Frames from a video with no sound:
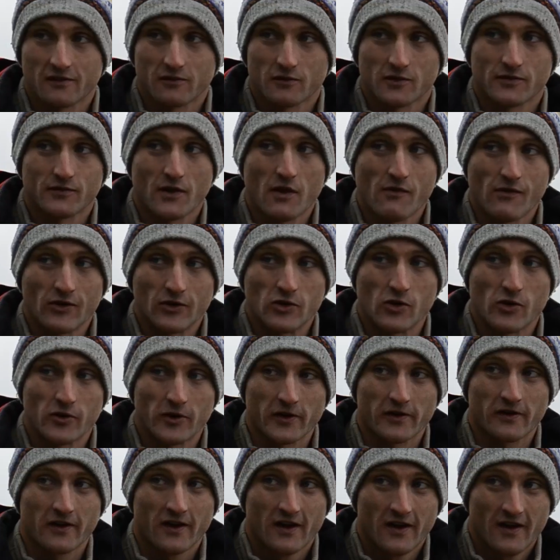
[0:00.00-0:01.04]
sort of overcook
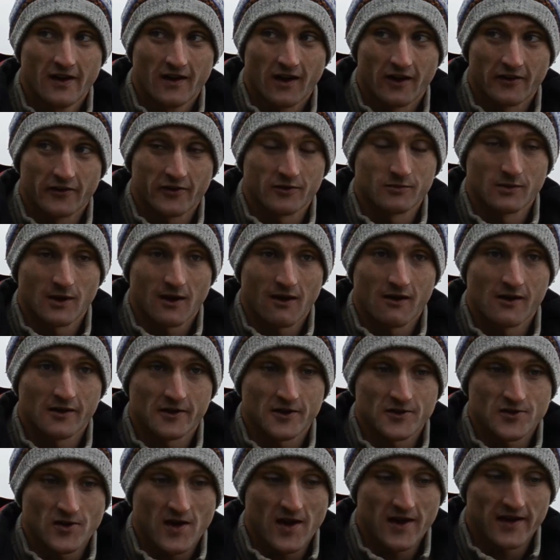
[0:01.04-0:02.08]
it on some of the
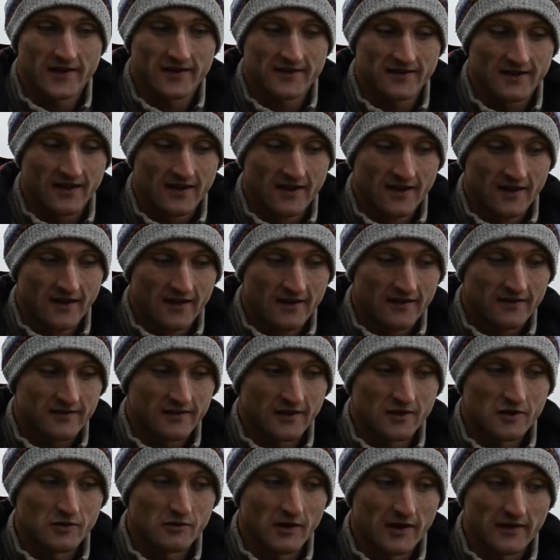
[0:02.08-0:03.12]
longer drags.
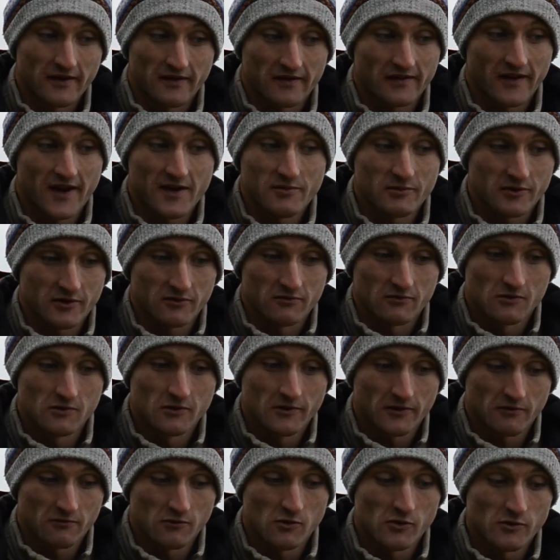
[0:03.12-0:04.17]
So, and the same with the
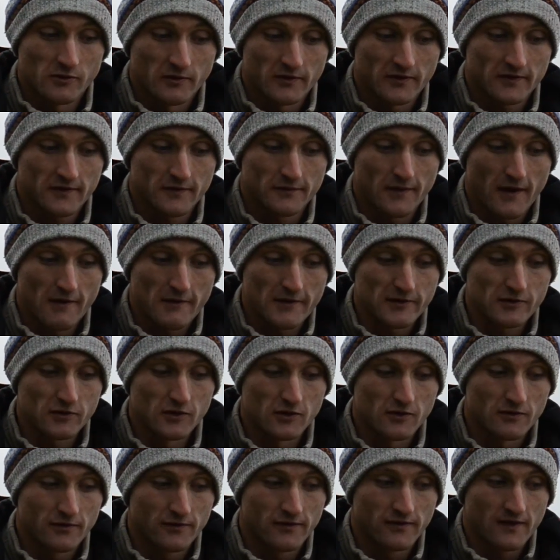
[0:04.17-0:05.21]
run. The run was very
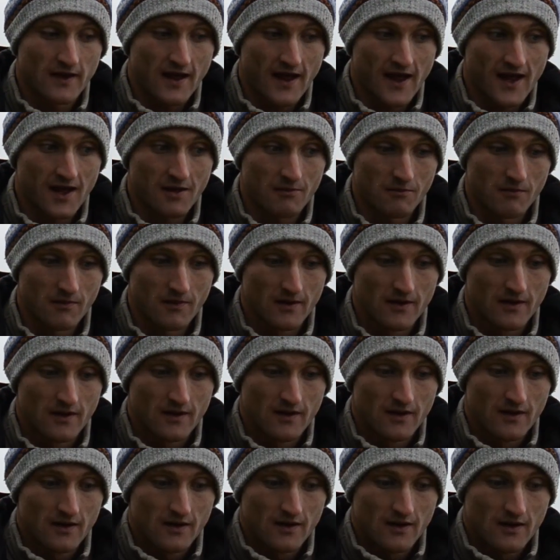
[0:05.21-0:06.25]
tough.
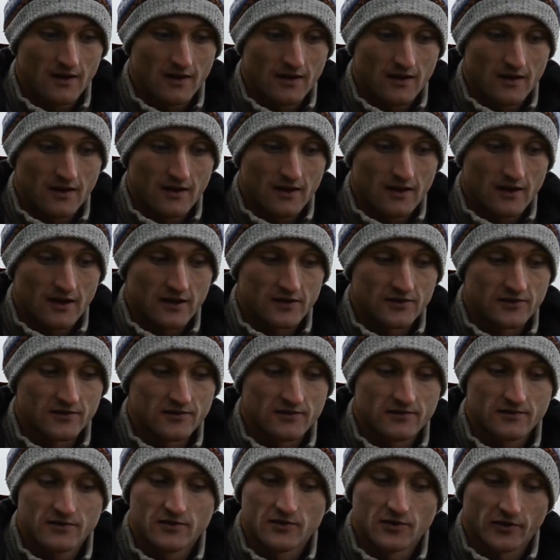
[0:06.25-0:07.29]
I
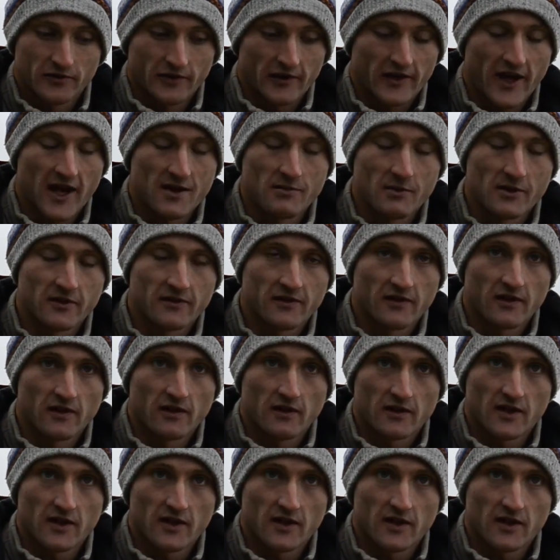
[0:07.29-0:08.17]
came into